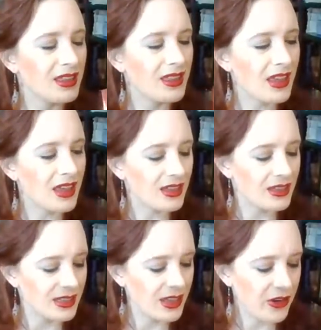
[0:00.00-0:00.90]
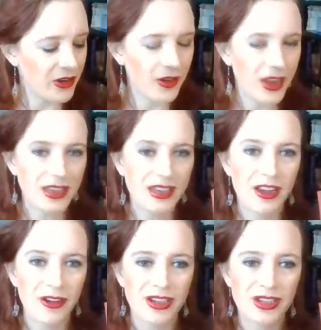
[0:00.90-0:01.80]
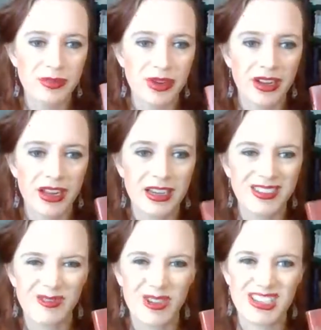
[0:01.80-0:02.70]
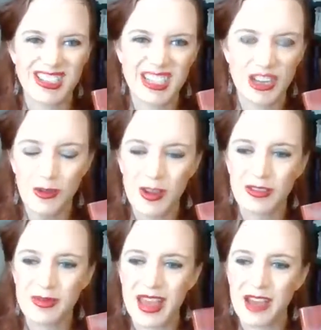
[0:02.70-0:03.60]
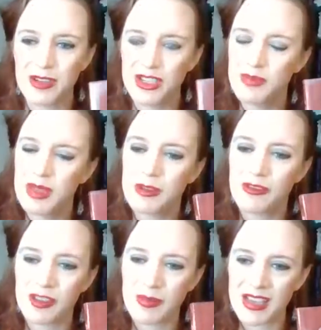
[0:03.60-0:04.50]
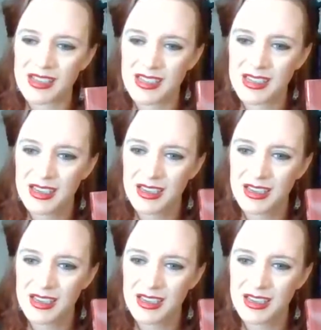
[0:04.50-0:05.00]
the Sarah Gray narration part kind of wanted to steer away from that, which maybe for the best.